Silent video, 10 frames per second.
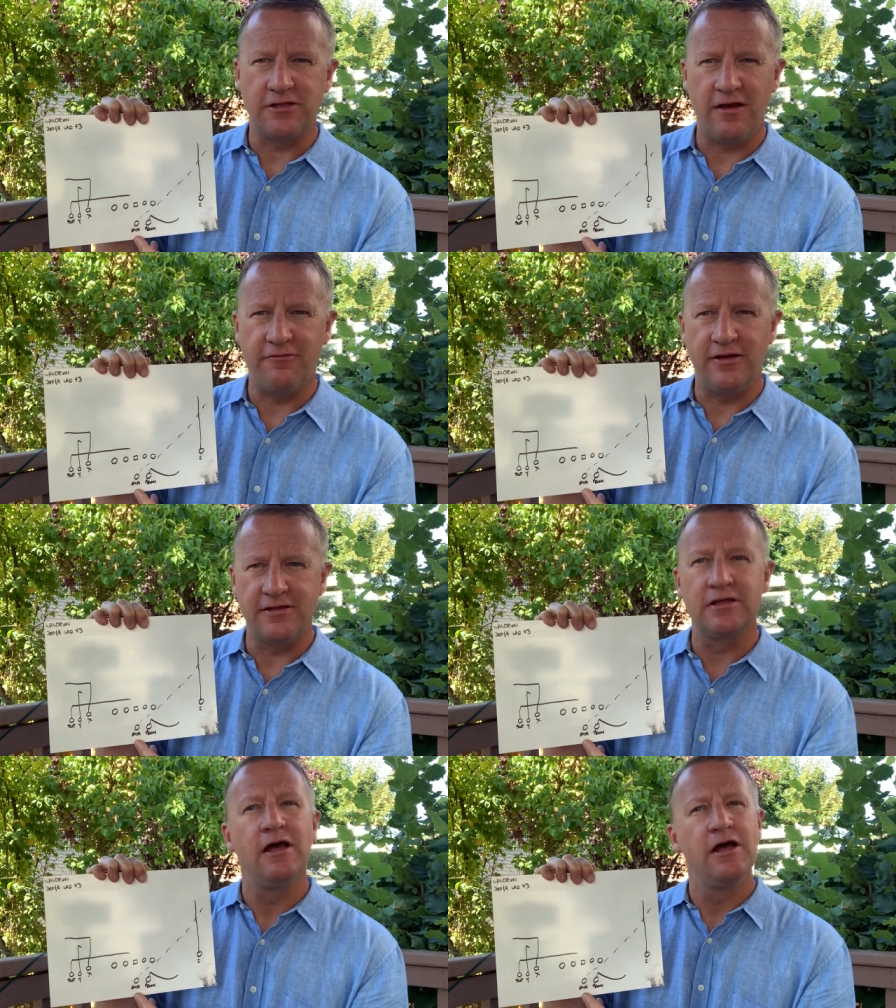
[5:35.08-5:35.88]

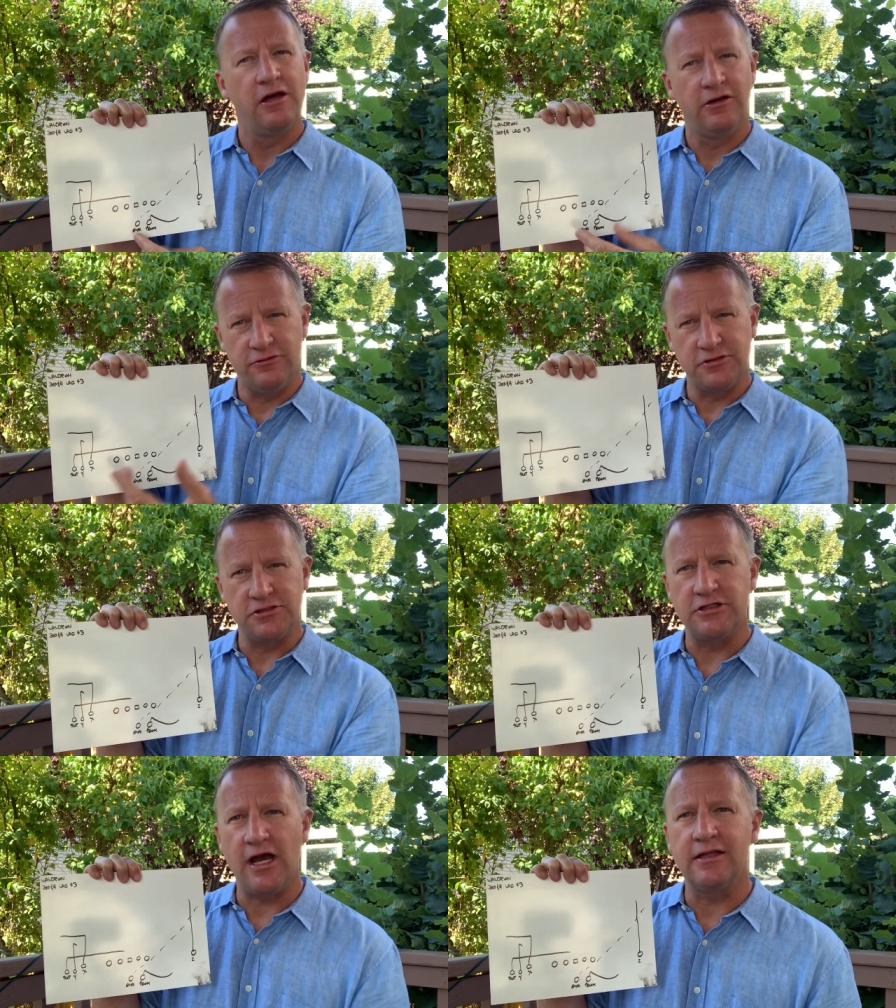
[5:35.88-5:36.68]
offense, uses
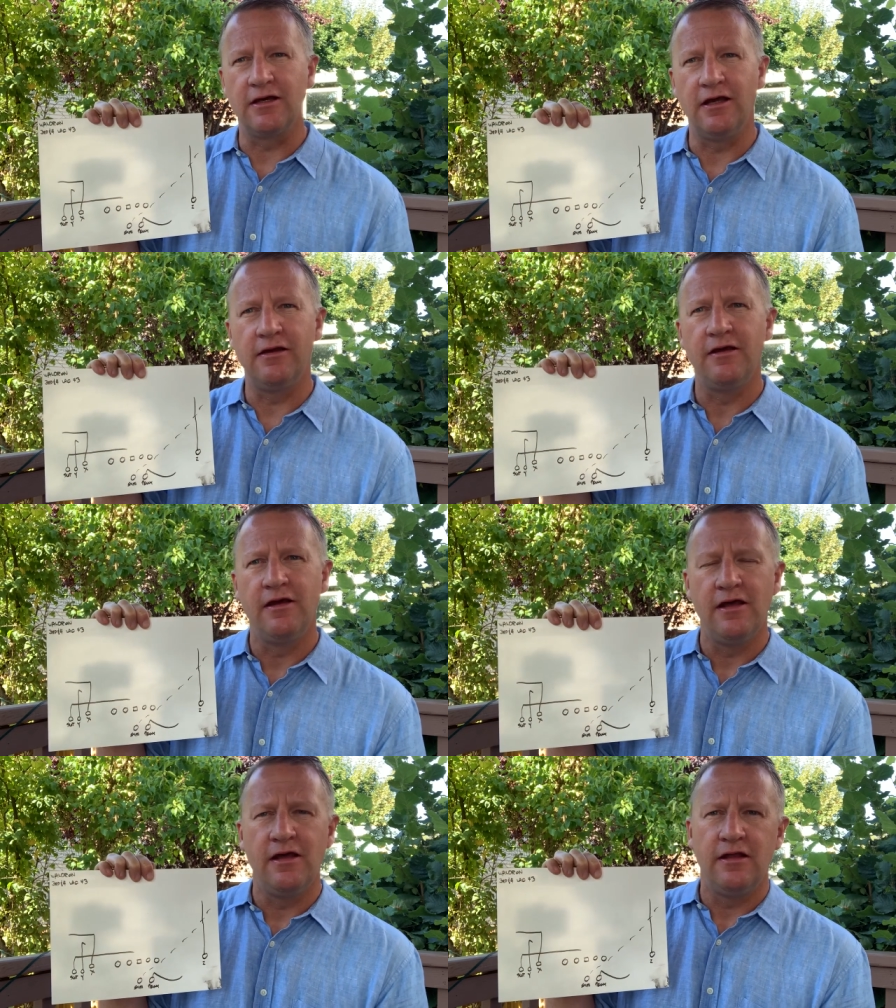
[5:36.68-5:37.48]
shotgun
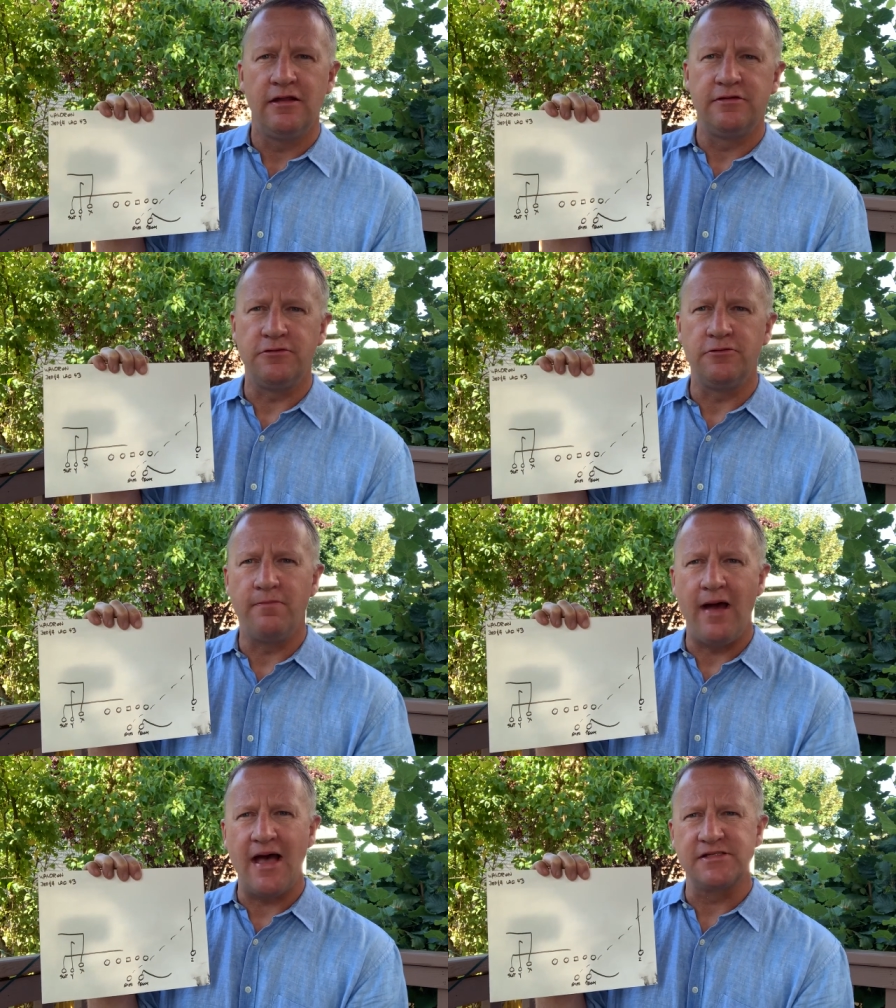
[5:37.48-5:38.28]
to
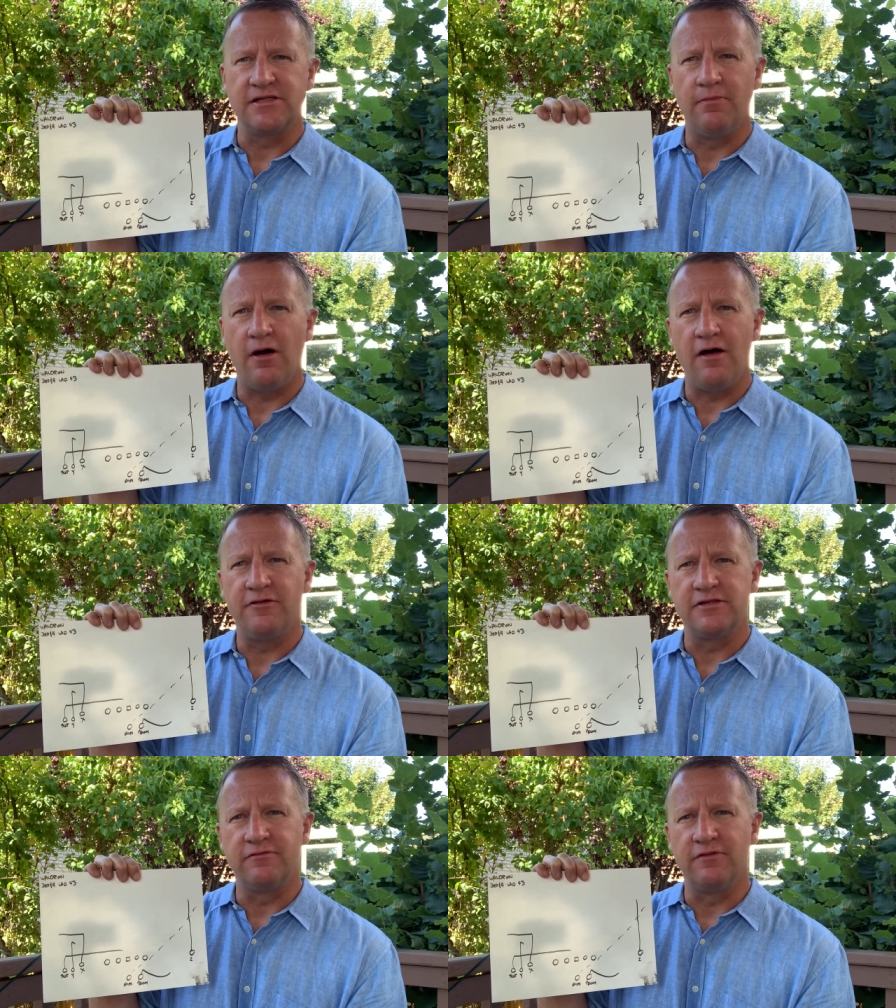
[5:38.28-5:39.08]
mask some
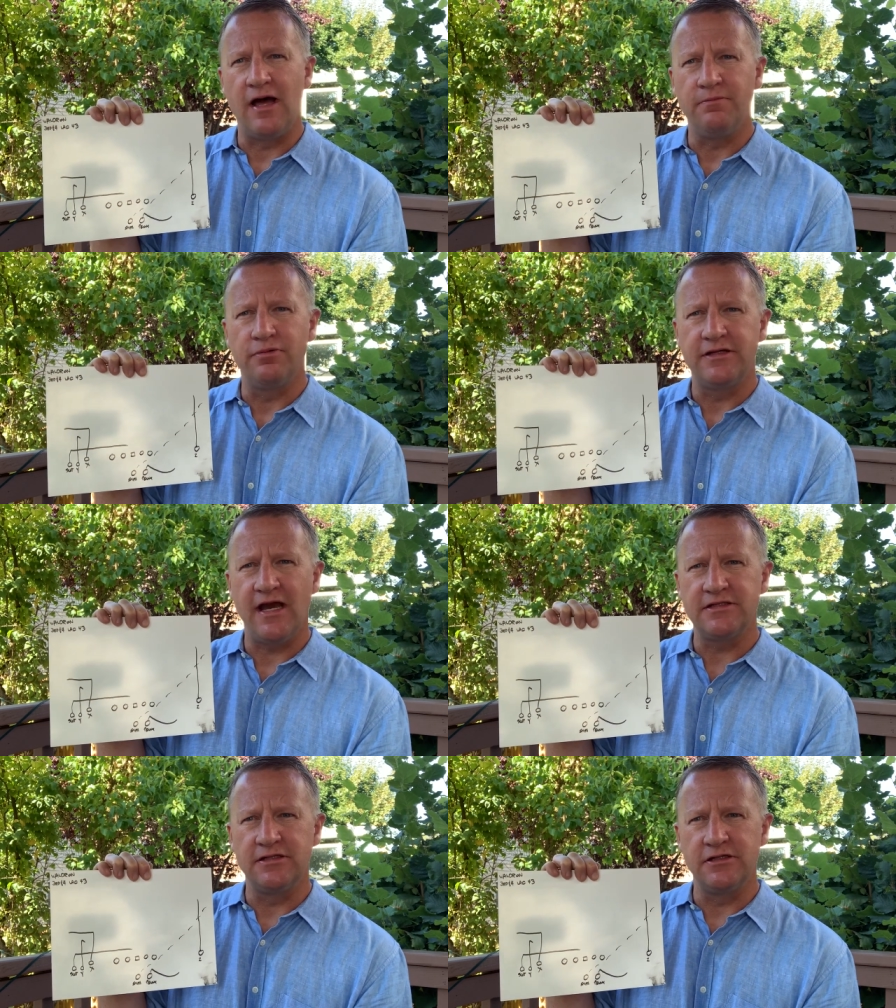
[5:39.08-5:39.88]
offensive line
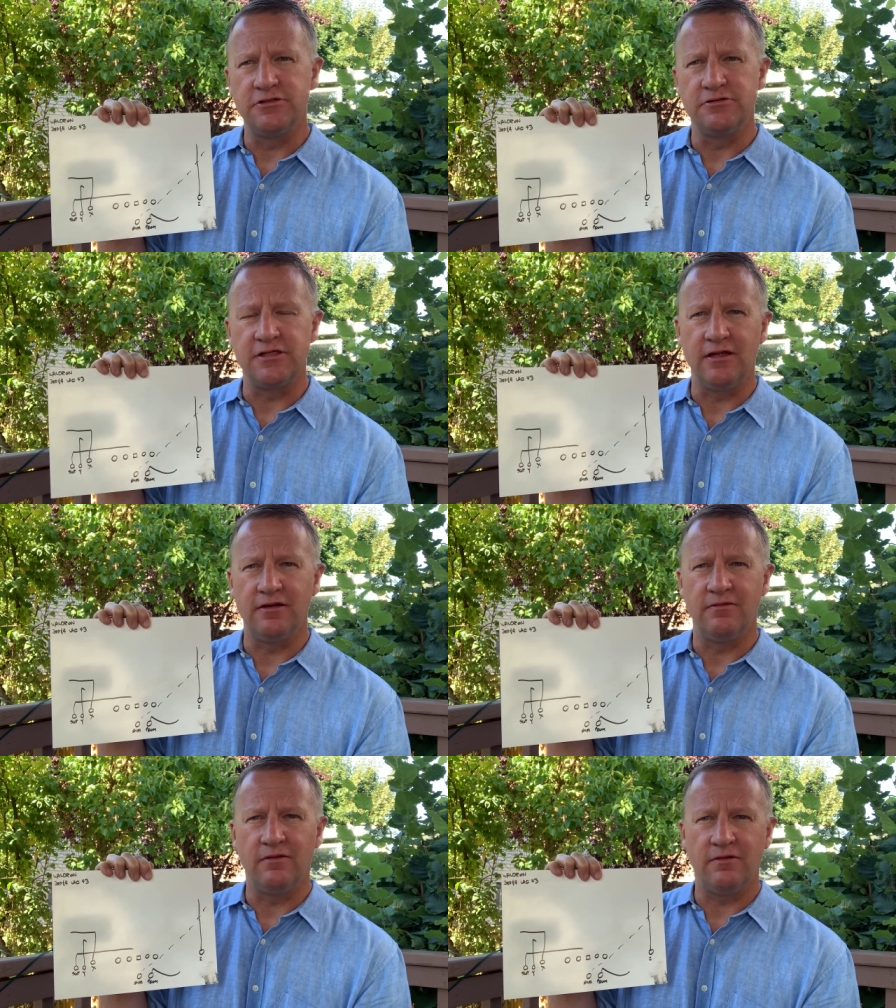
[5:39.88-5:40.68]
protection issues and
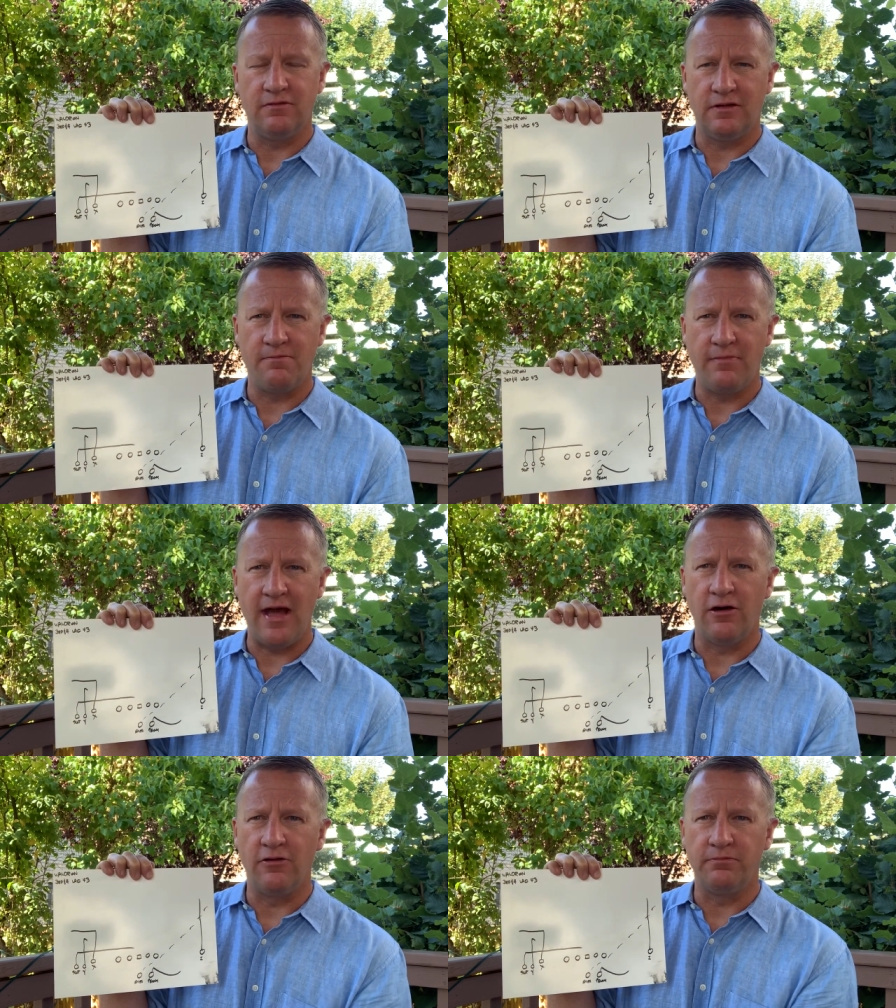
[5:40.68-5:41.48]
combat
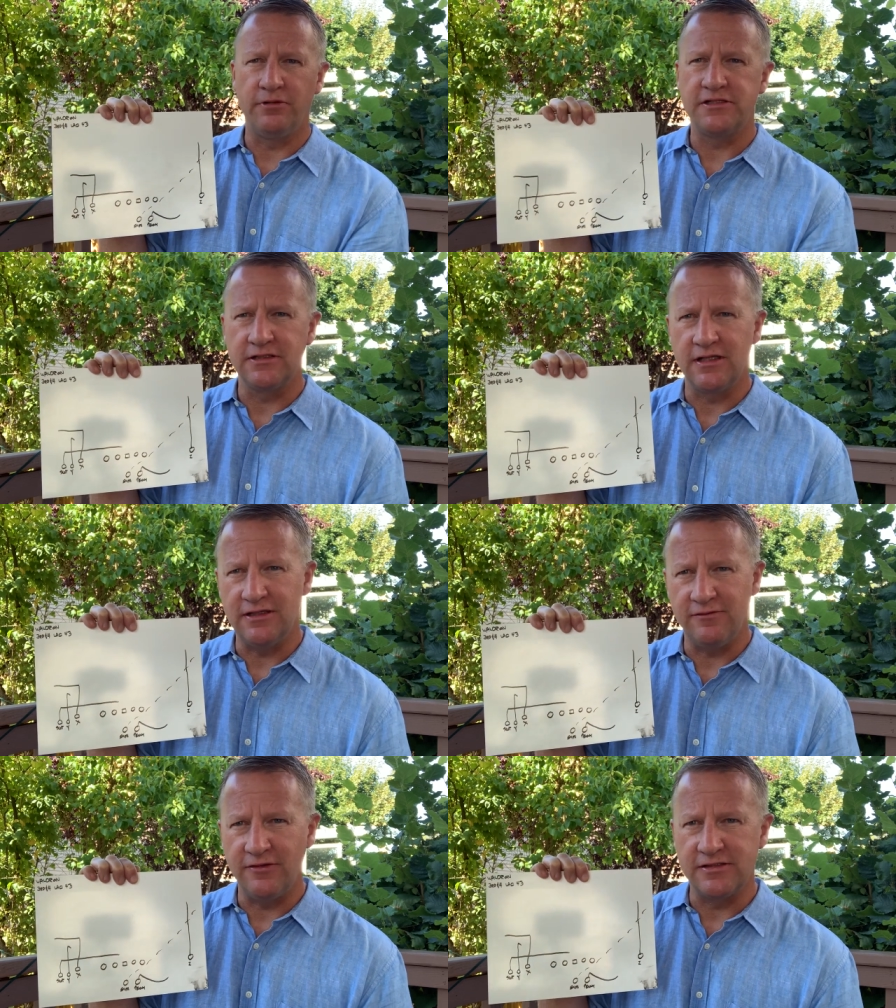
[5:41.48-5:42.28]
all the blitzing that
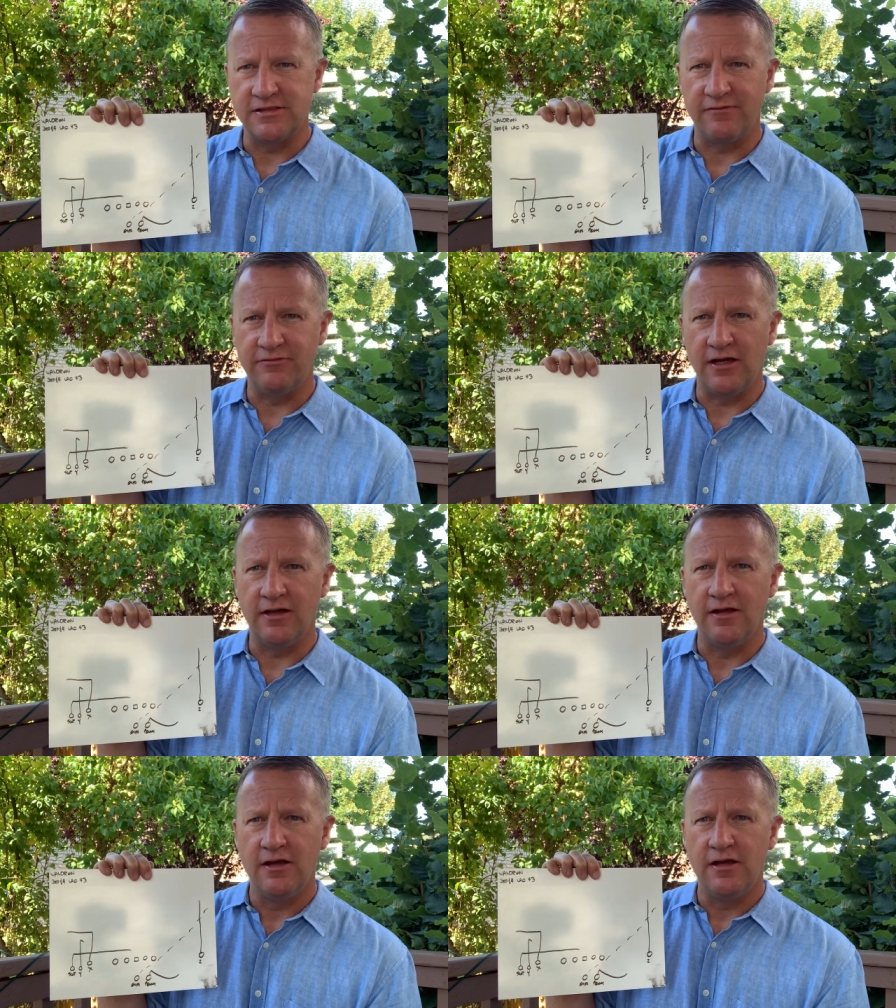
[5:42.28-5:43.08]
defenses have done
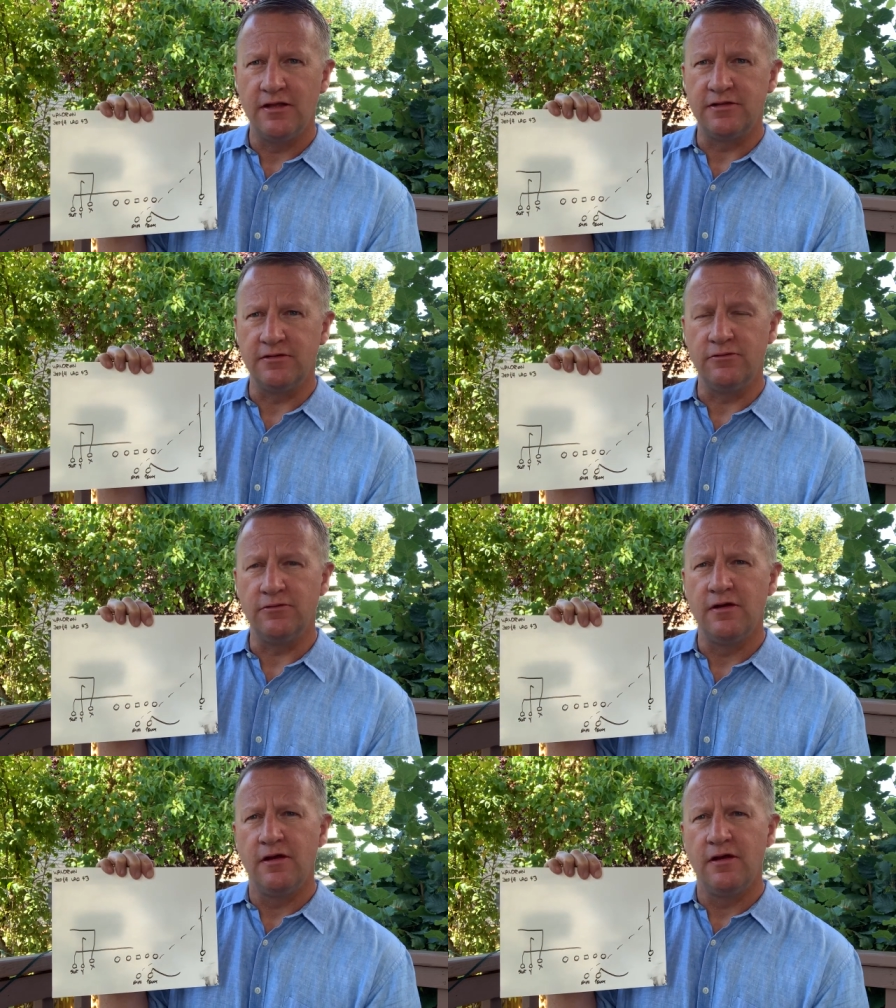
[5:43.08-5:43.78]
to